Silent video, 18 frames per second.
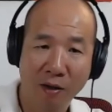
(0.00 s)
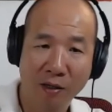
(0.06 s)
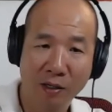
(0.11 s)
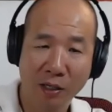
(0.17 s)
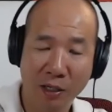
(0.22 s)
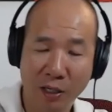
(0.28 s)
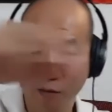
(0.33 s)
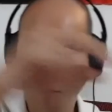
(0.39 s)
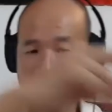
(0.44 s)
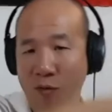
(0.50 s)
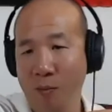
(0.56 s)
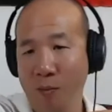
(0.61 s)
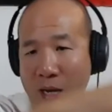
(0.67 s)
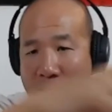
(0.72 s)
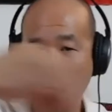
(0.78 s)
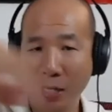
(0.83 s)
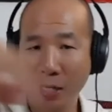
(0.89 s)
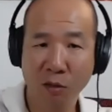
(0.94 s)
to get from
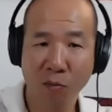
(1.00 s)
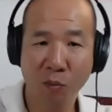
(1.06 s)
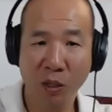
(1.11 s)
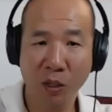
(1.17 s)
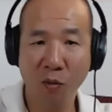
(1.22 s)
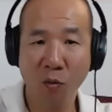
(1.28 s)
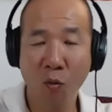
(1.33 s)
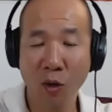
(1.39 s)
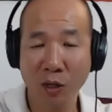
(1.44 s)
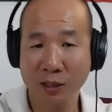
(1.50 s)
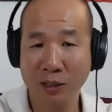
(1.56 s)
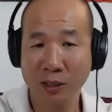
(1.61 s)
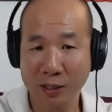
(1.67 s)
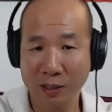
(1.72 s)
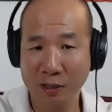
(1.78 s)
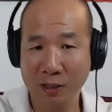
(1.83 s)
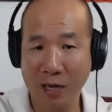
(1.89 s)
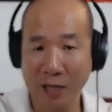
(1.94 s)
A to B once
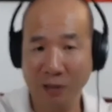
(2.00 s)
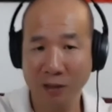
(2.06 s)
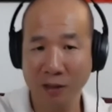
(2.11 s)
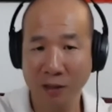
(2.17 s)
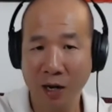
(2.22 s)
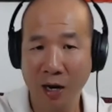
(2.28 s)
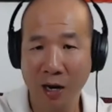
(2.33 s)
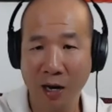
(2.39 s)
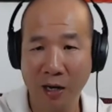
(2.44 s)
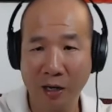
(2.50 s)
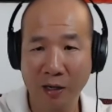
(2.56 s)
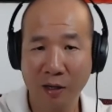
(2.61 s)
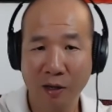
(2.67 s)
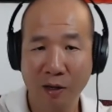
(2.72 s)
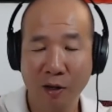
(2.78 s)
that's aligned.